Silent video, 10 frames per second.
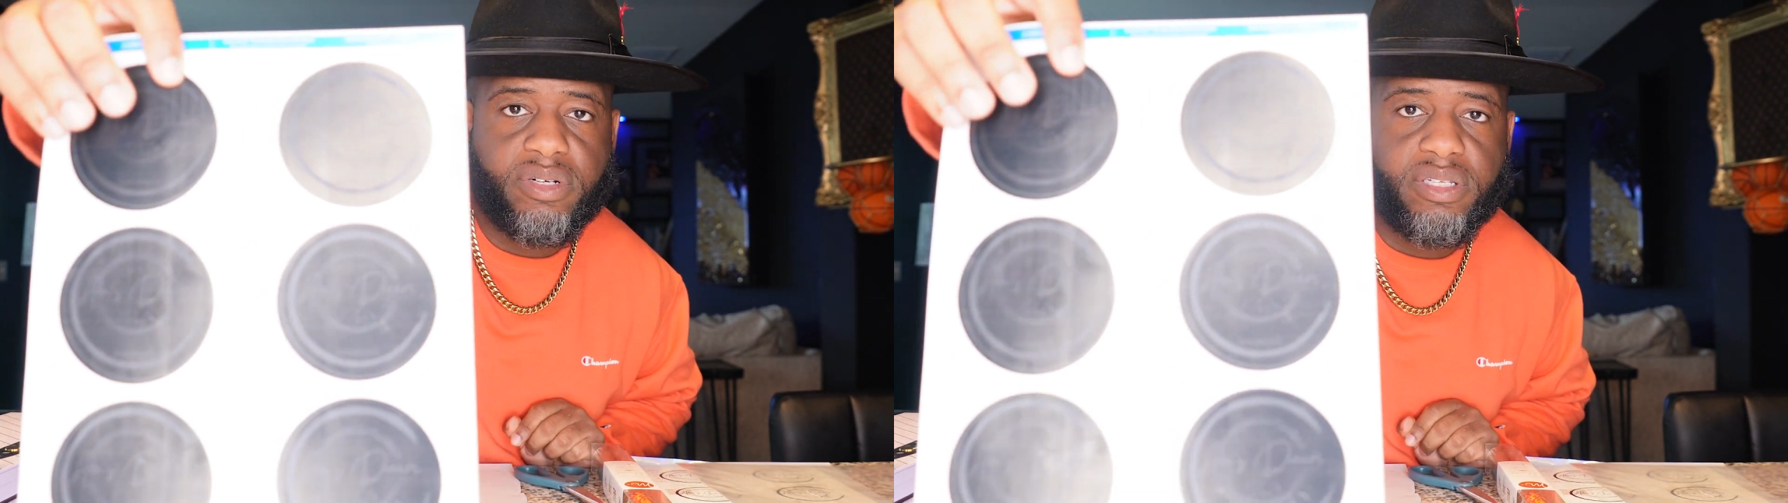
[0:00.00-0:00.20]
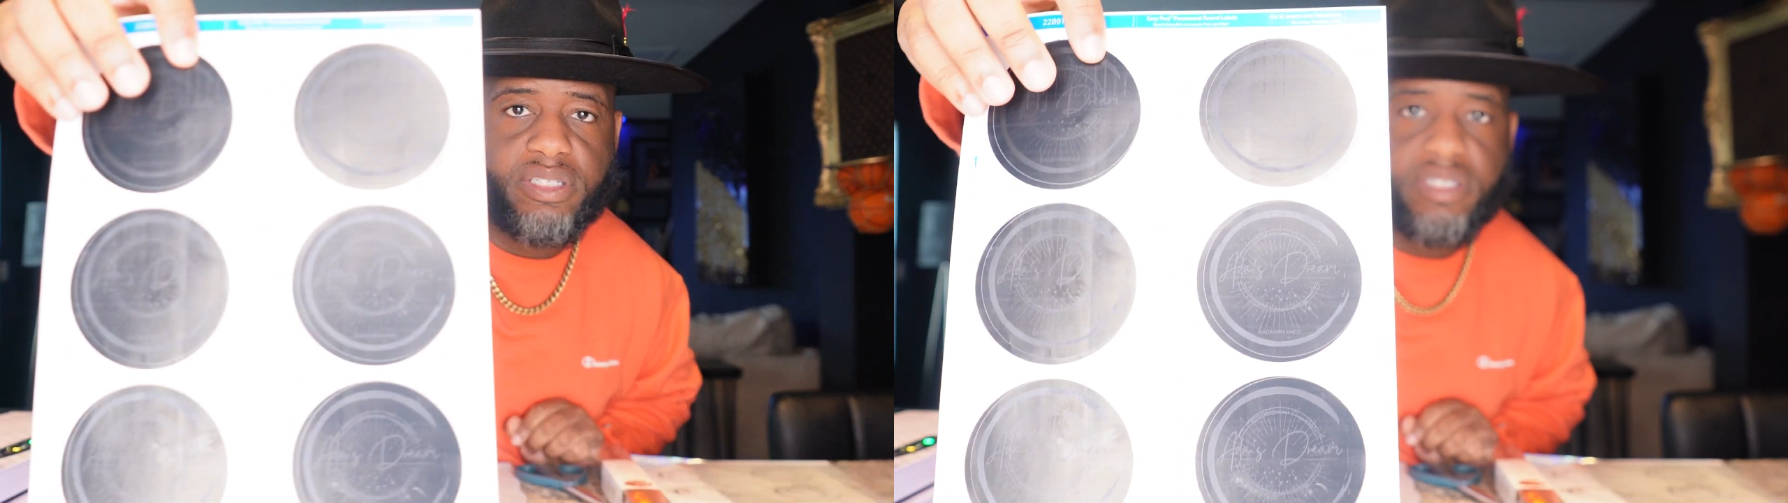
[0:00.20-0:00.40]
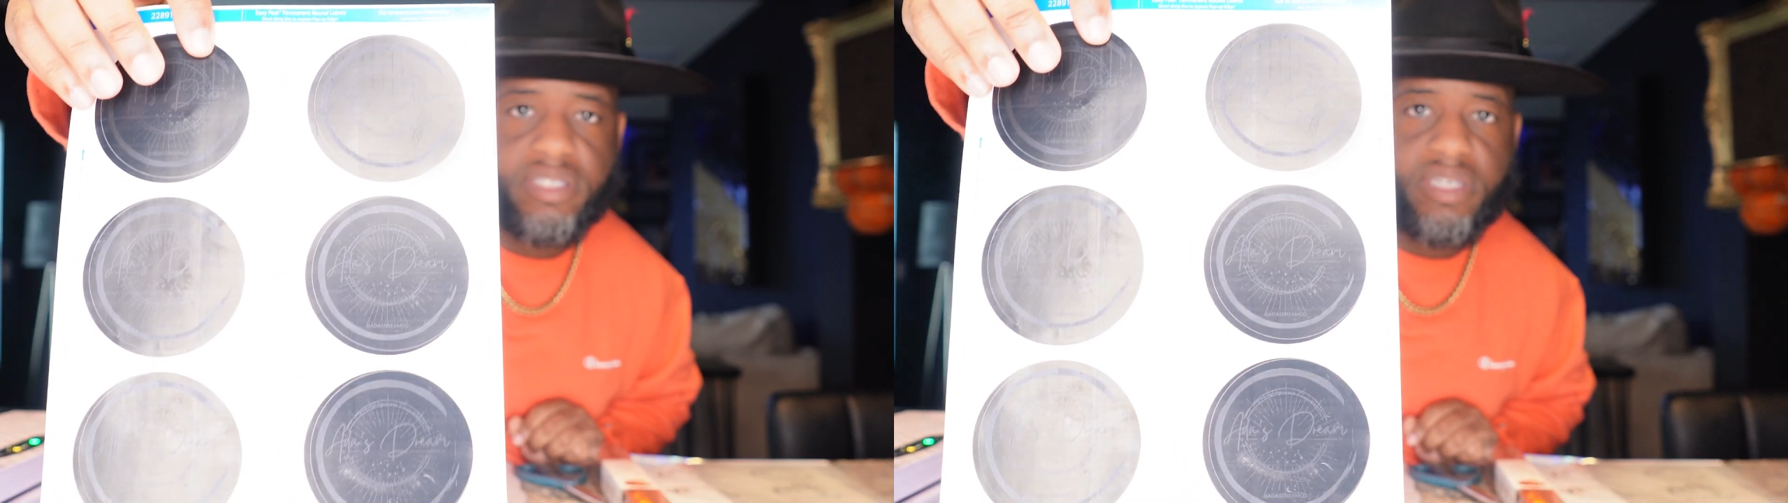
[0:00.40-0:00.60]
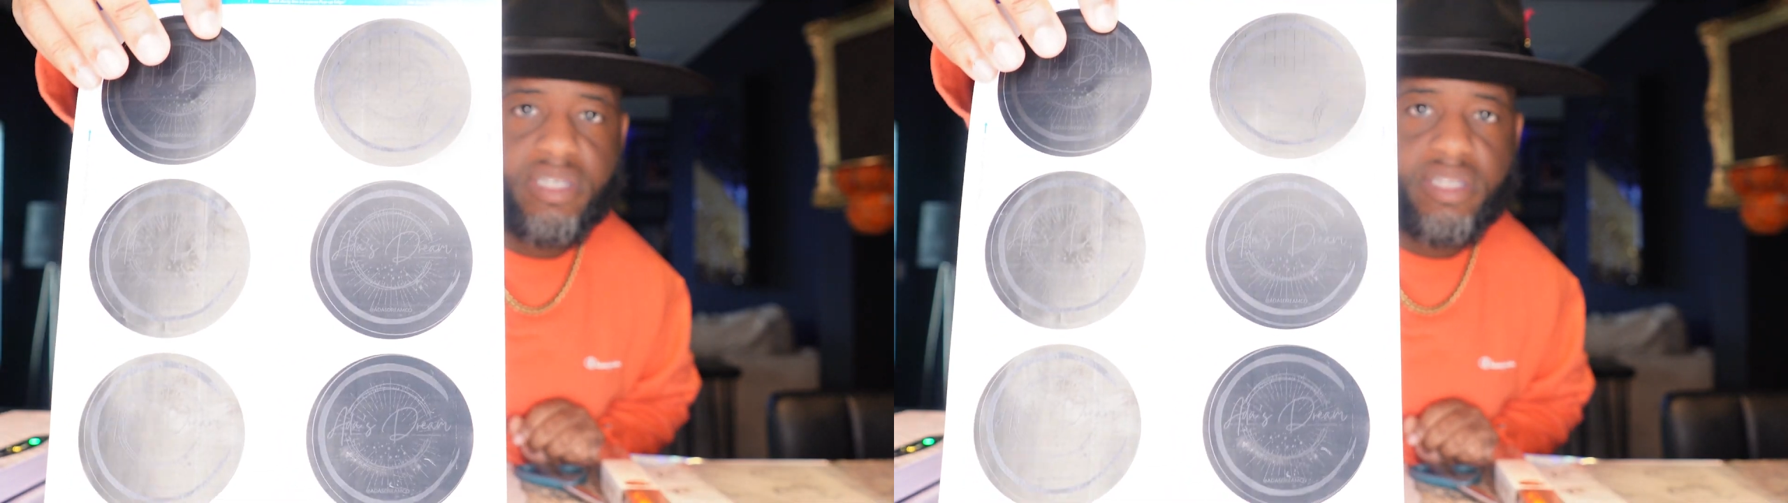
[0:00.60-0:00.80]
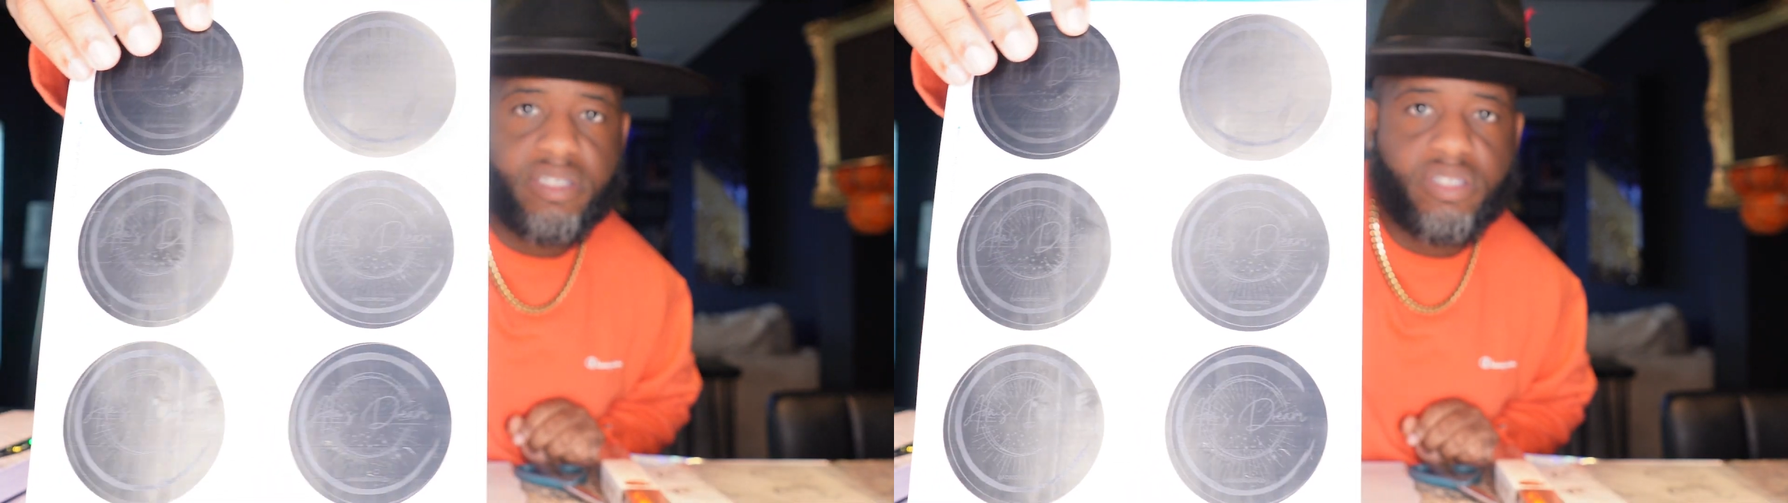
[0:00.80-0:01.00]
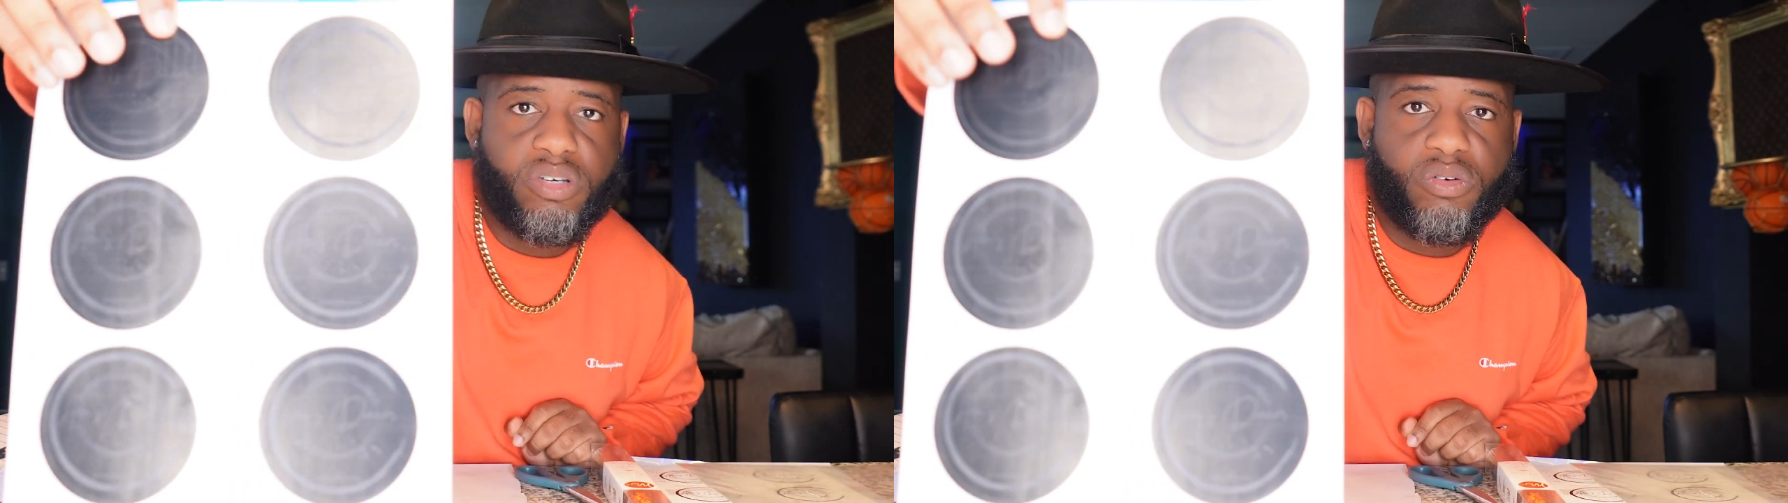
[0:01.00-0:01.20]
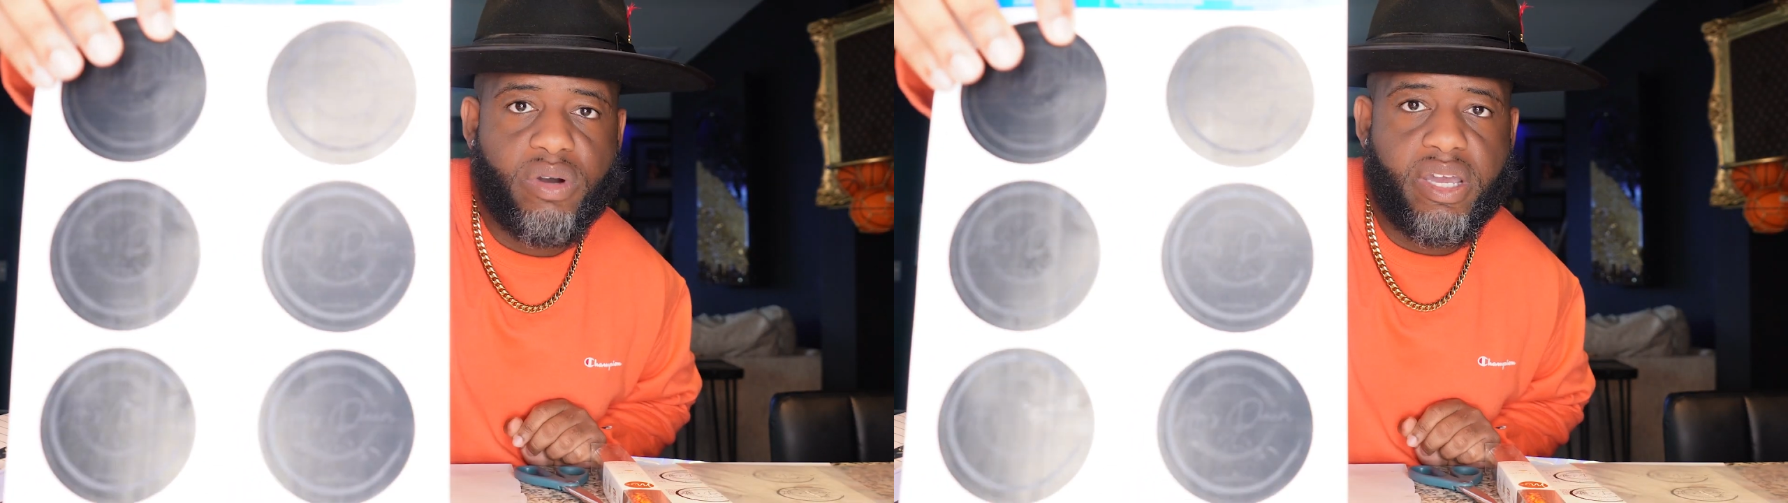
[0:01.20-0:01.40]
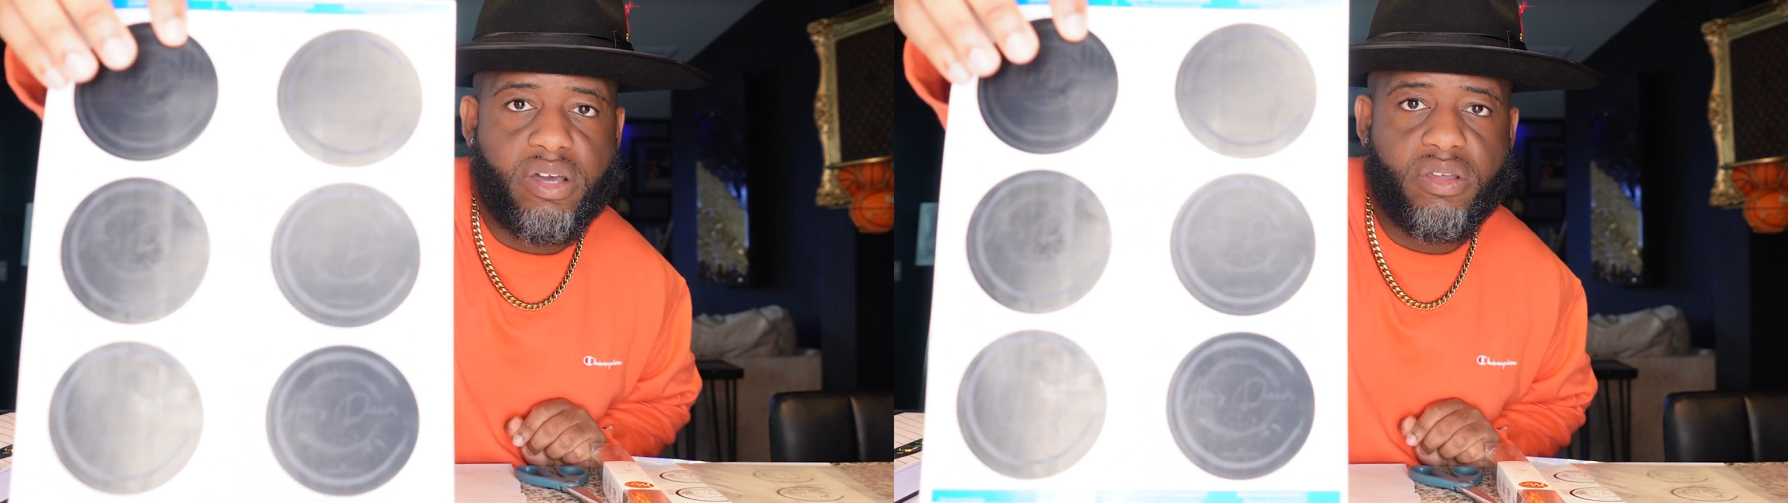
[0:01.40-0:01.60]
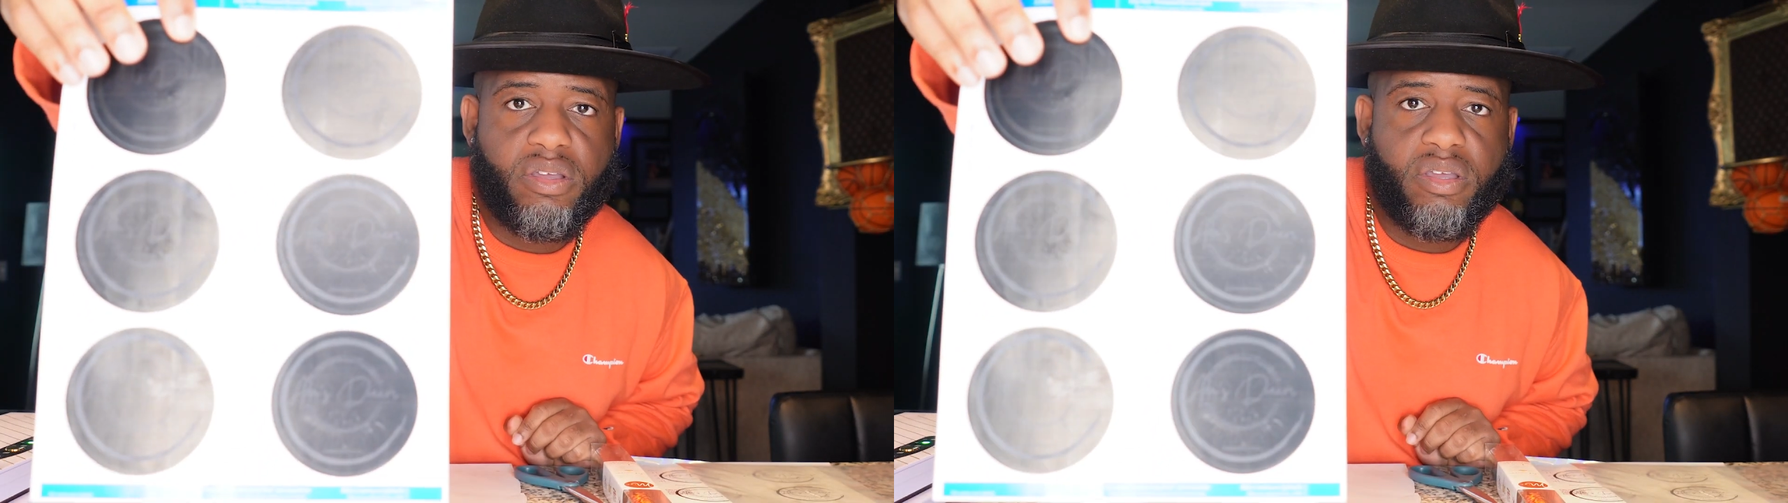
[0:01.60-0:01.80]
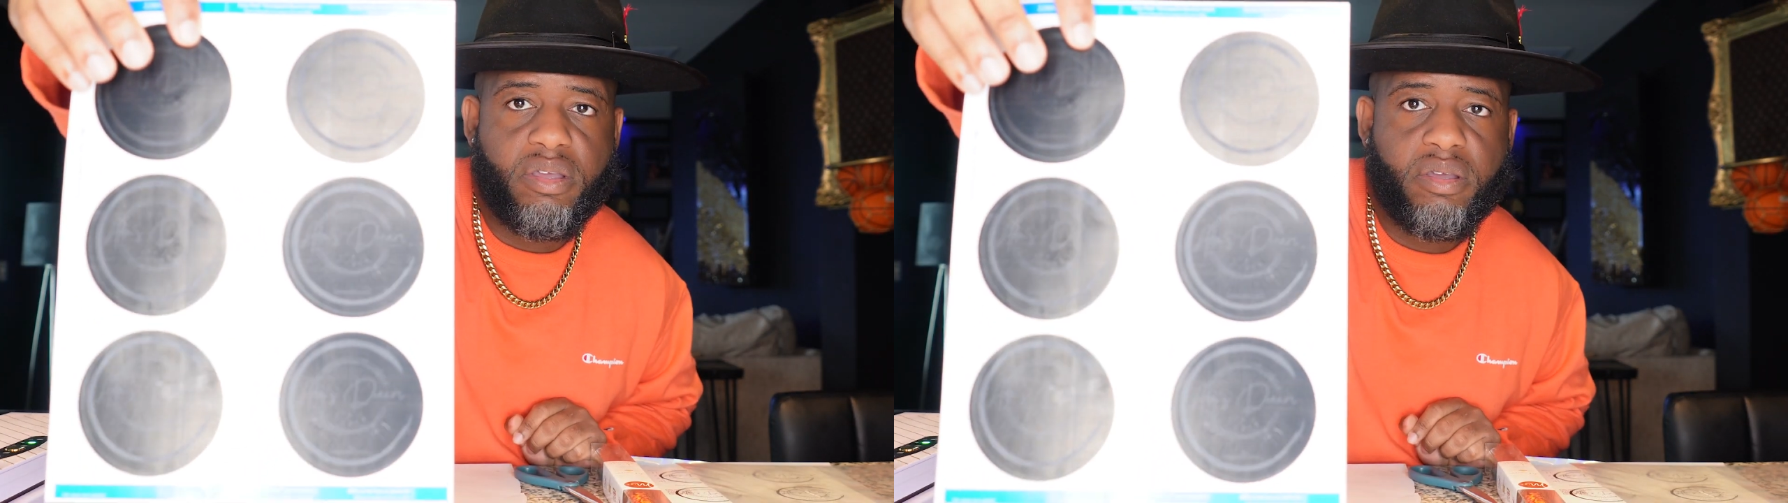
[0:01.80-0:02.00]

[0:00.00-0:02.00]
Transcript: really see this too well.